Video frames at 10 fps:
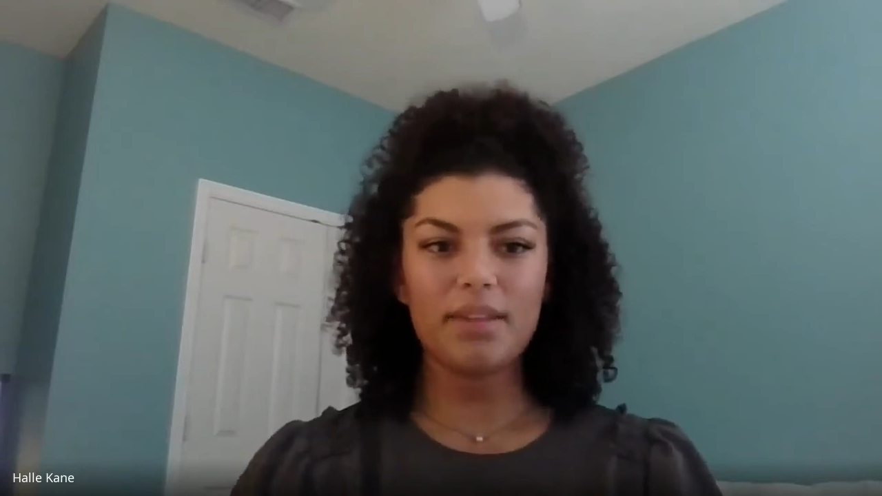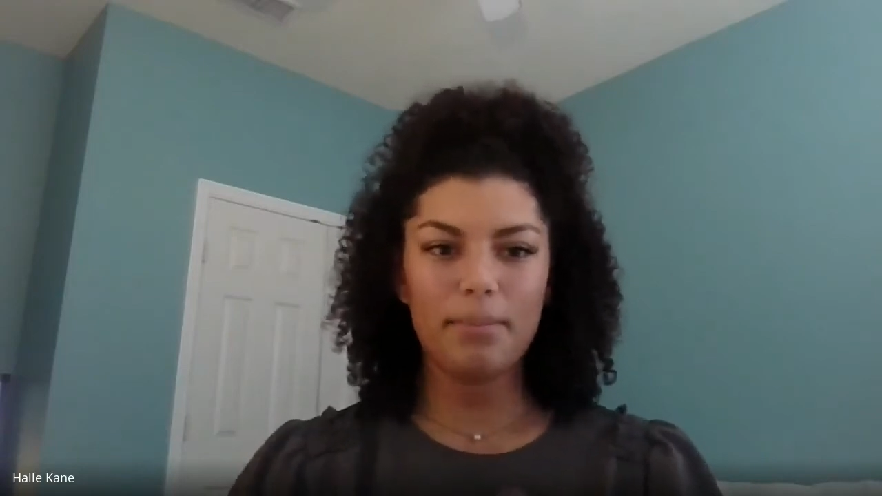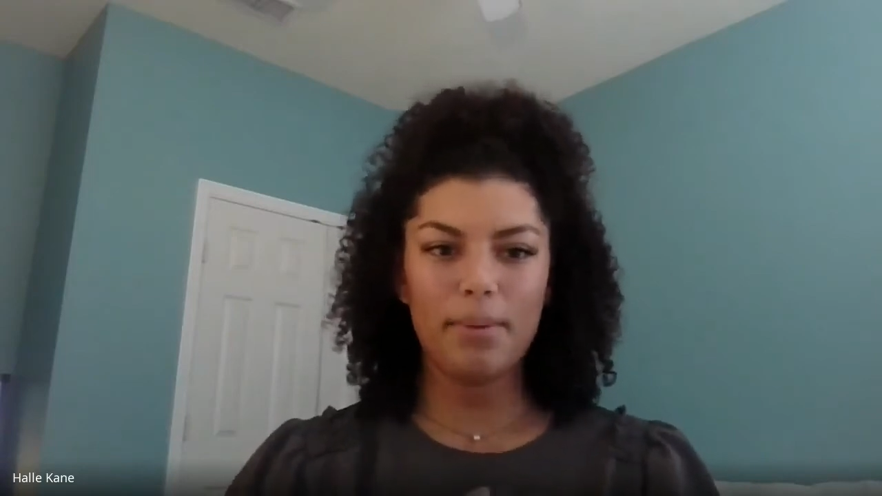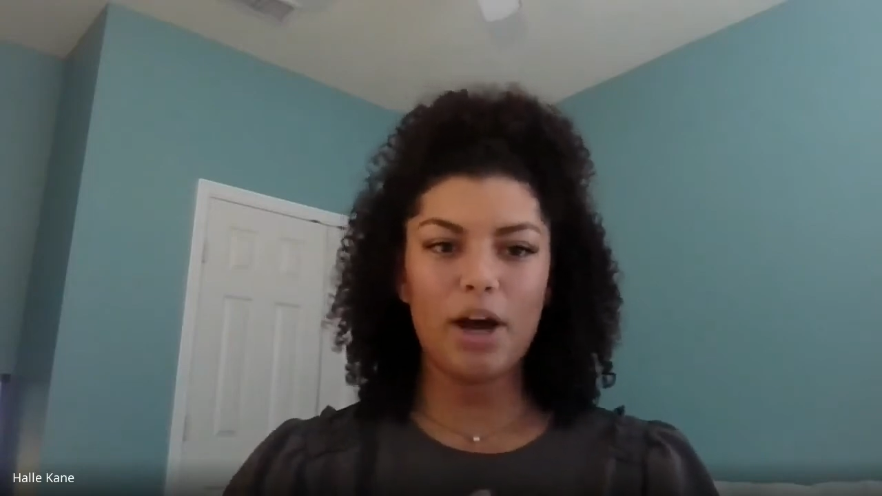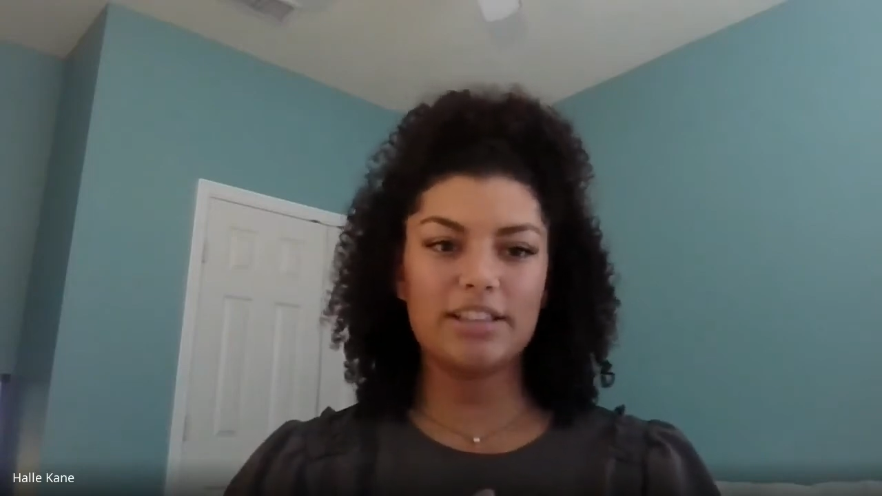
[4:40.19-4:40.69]

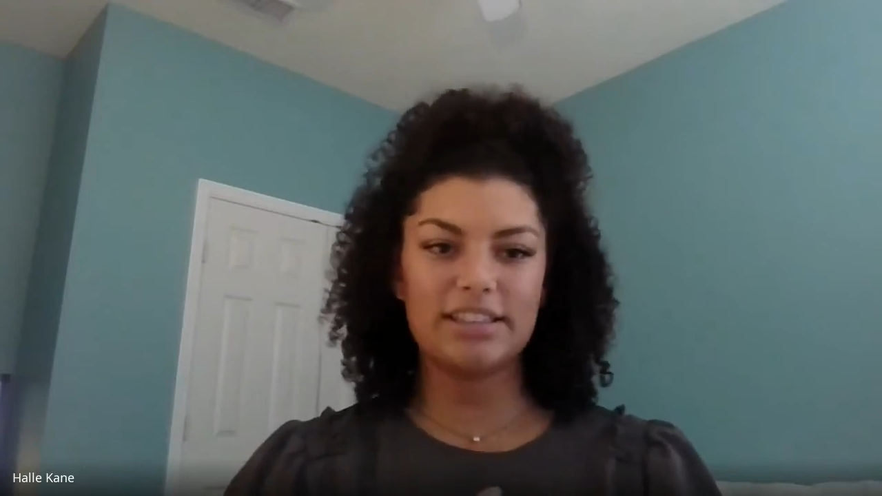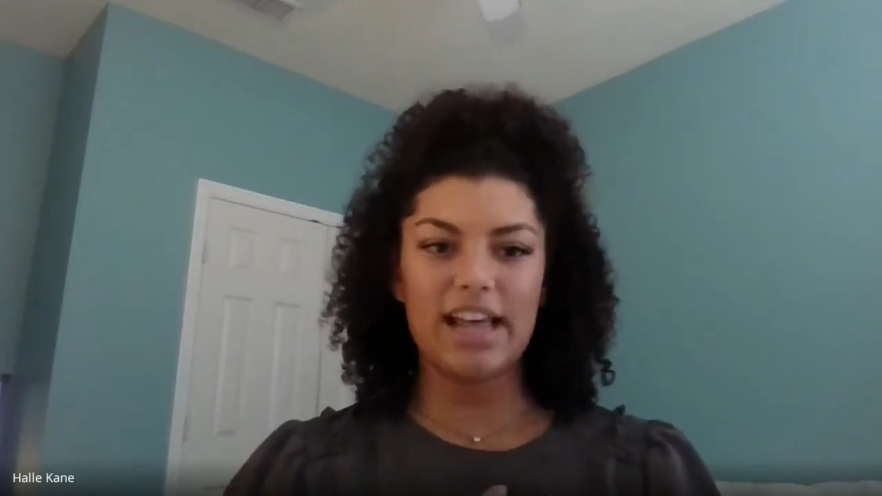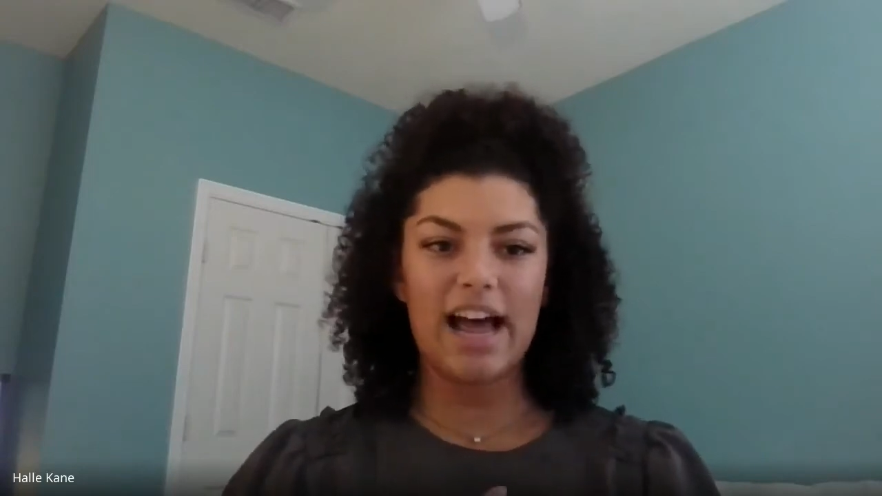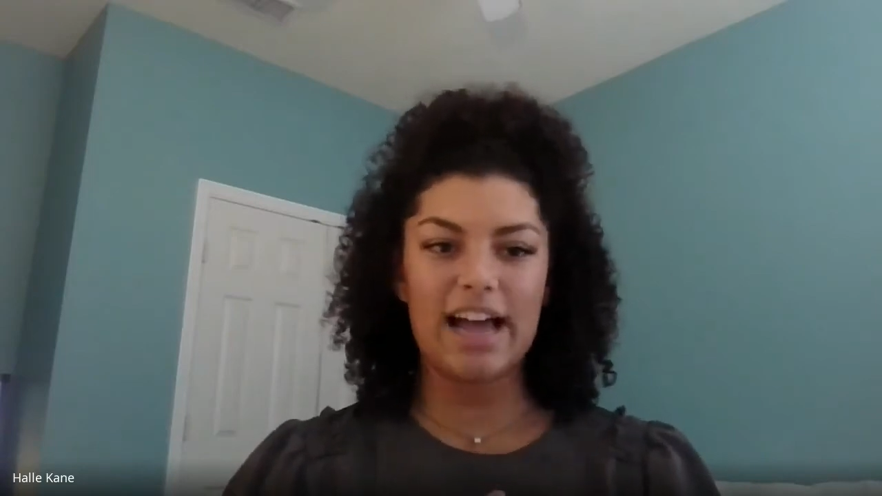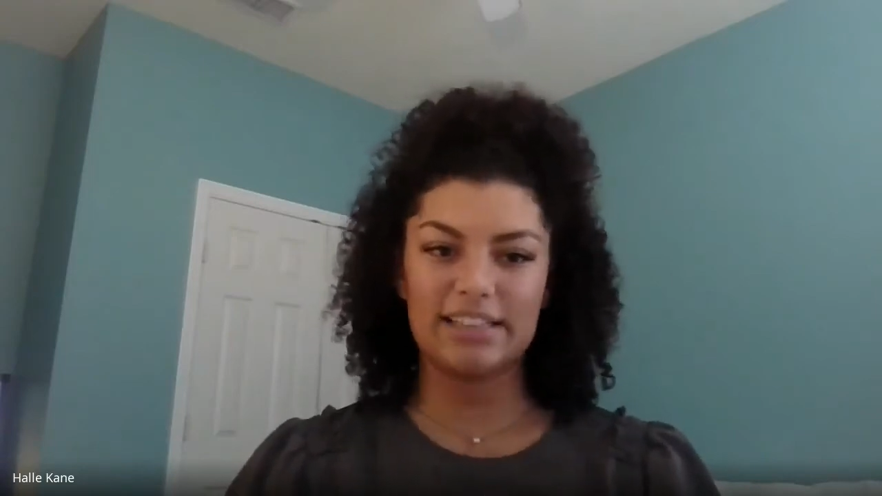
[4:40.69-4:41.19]
boss
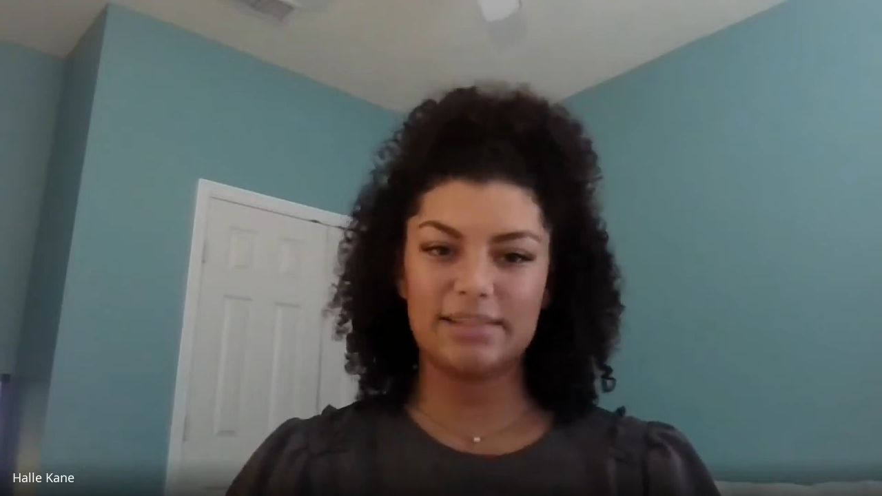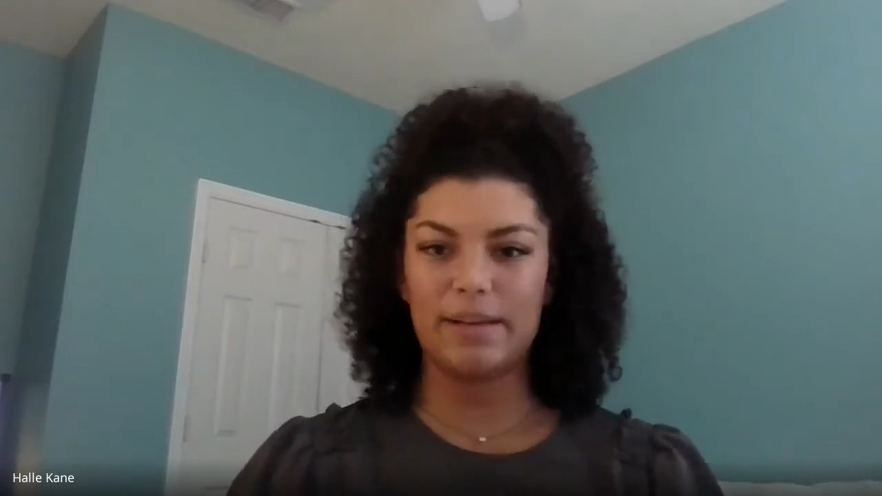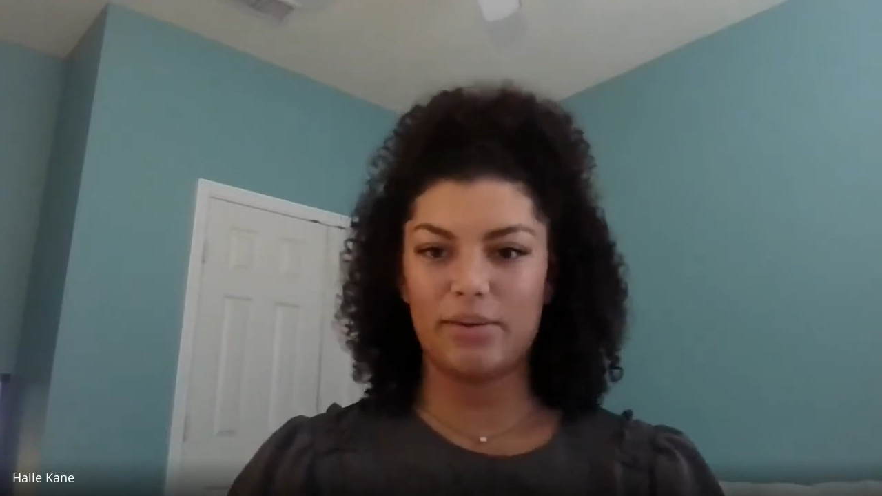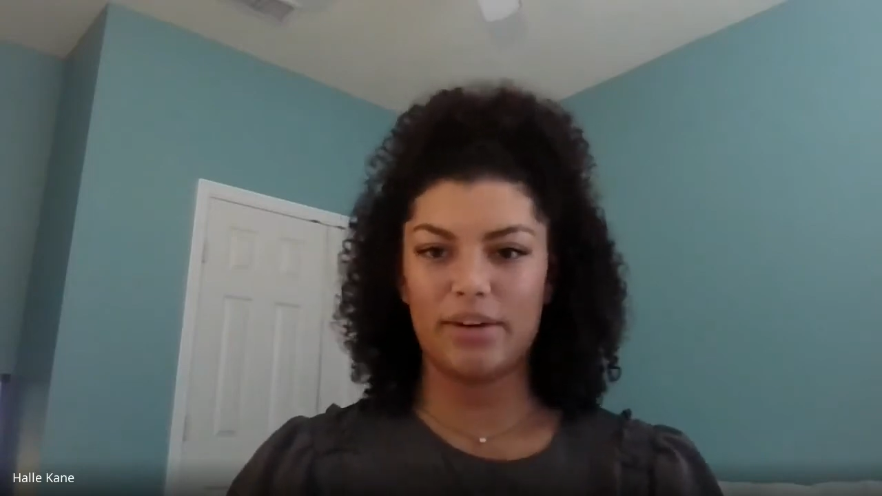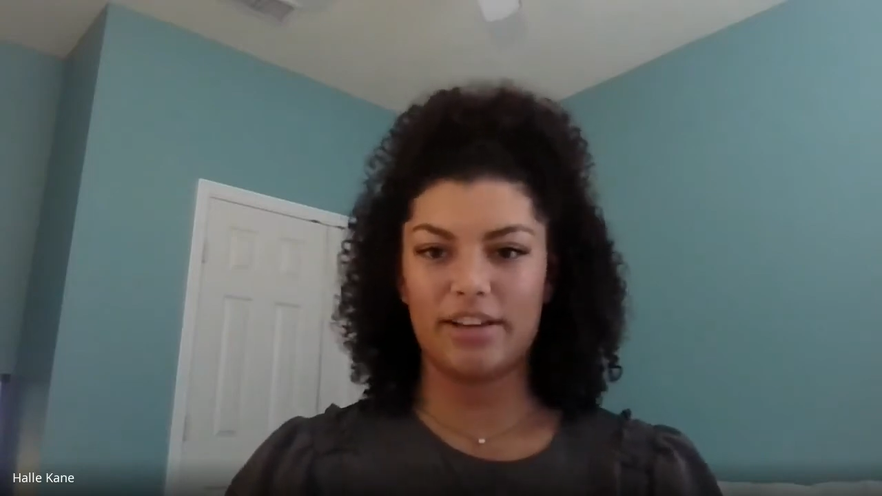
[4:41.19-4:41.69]
that I
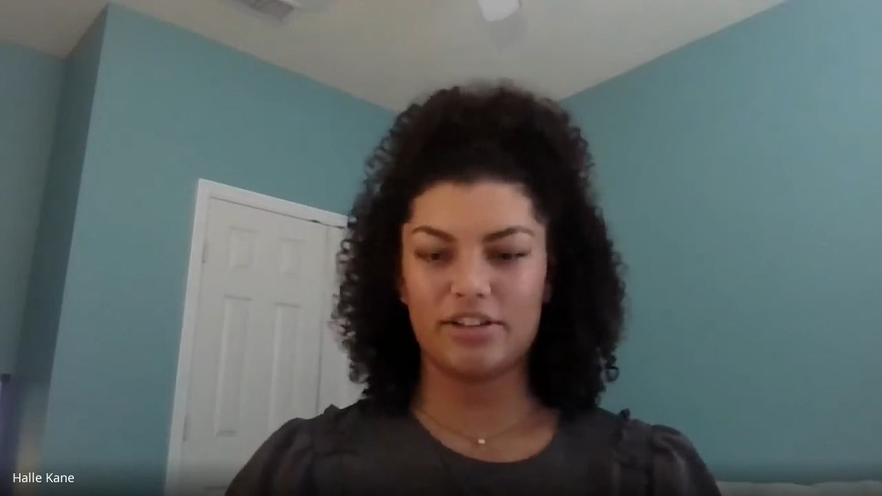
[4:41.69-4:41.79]
speak with